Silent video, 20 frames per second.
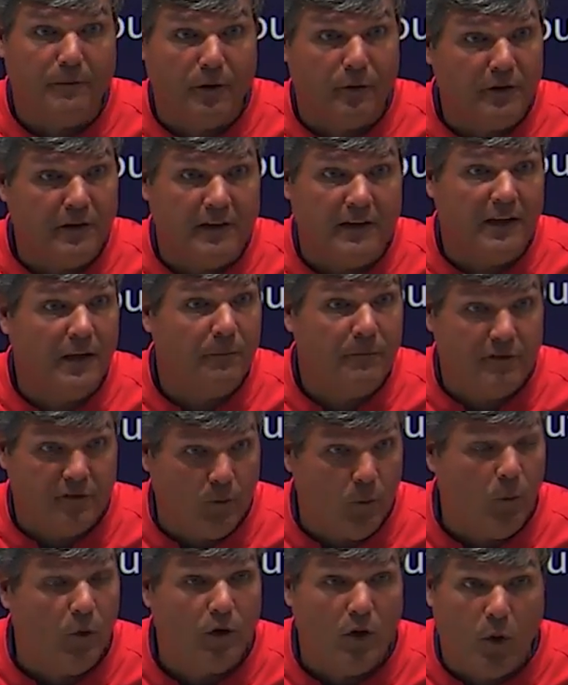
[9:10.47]
They'll get him in
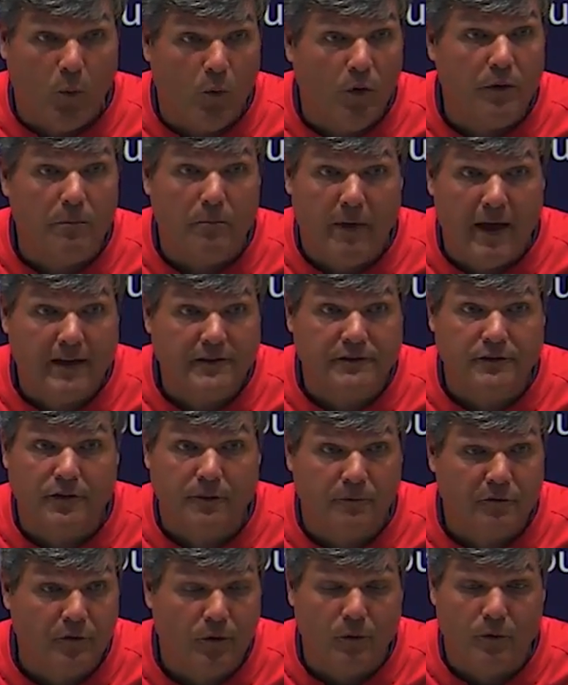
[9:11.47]
some one-on-one
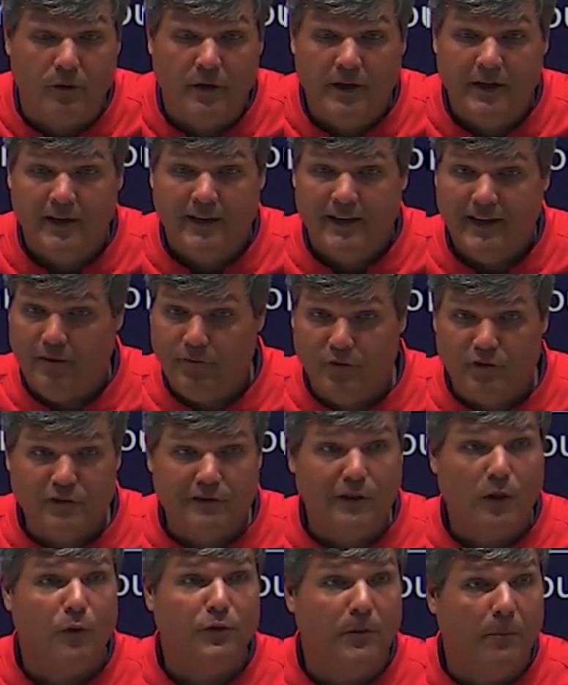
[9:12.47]
matchups. So if you
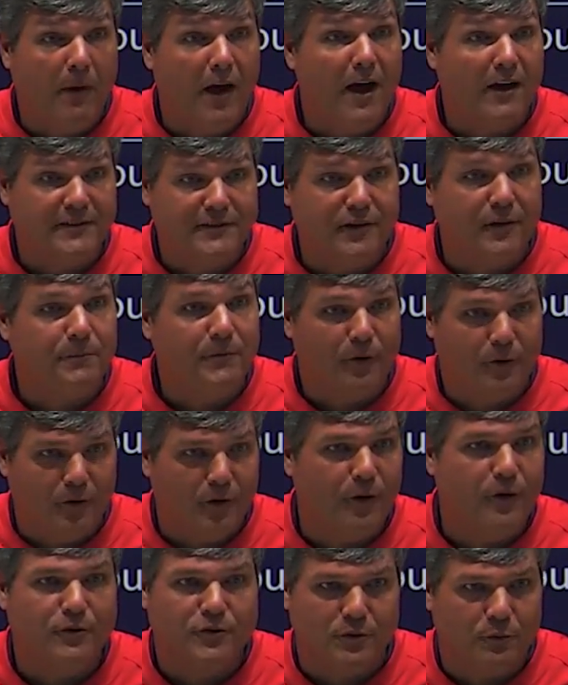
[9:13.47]
just load the box up, they're going
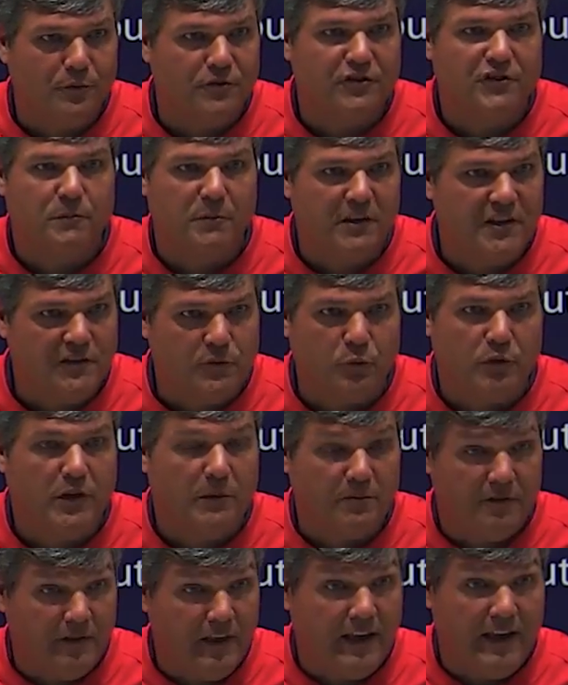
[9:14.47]
to hurt you with the speed
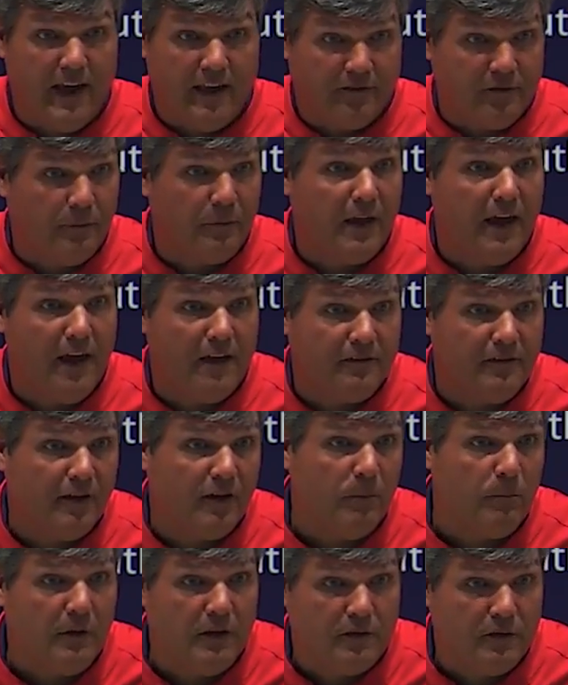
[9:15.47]
sweeps, and they got some guys that
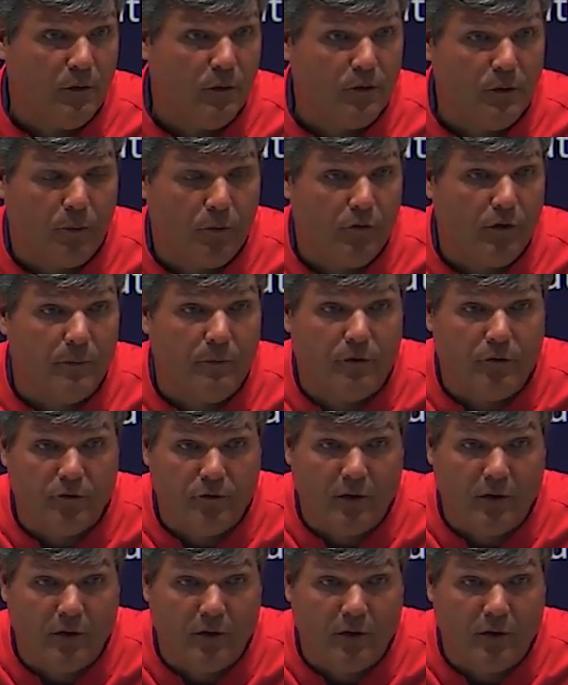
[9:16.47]
can beat you on the perimeter.